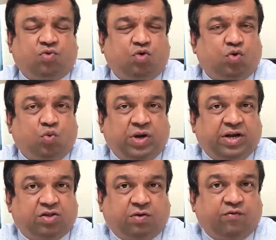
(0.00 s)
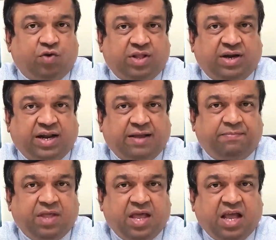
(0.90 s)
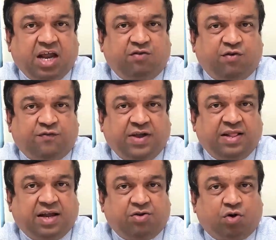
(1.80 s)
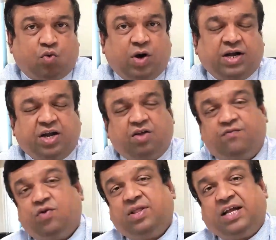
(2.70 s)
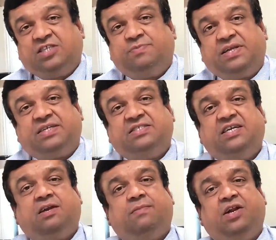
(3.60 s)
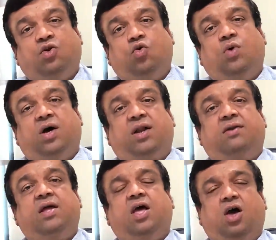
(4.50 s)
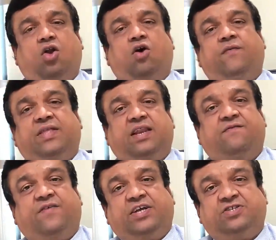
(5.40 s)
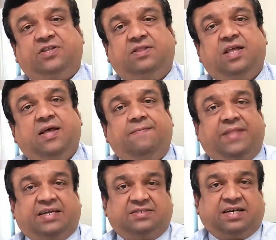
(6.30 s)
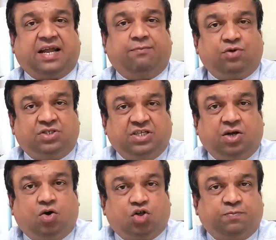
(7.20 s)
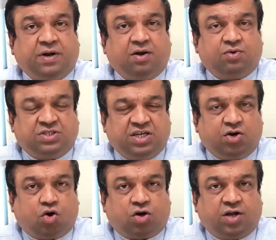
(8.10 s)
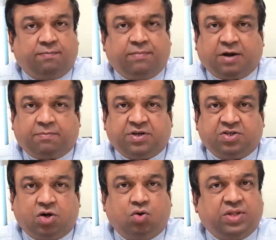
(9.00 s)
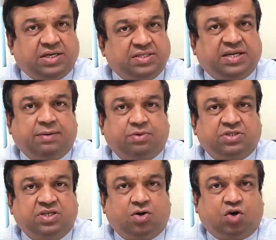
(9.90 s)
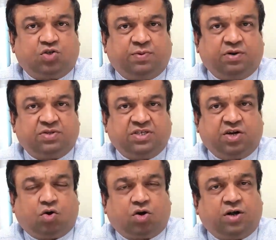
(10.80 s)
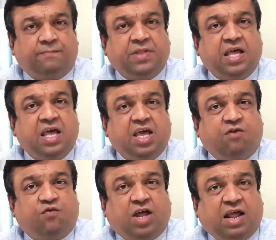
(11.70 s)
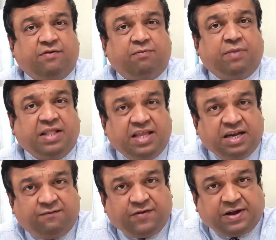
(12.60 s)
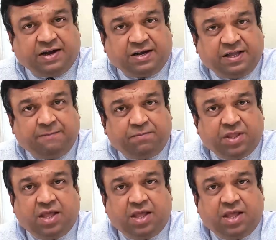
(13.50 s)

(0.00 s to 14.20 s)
two liters of urine a day. If you feel that your quantity of urine has been considerably lower along with an infection, that's the time to see a hospital, to see a doctor. Blood pressure low, that's the time to see a hospital, to see a doctor. If you are having breathing difficulty,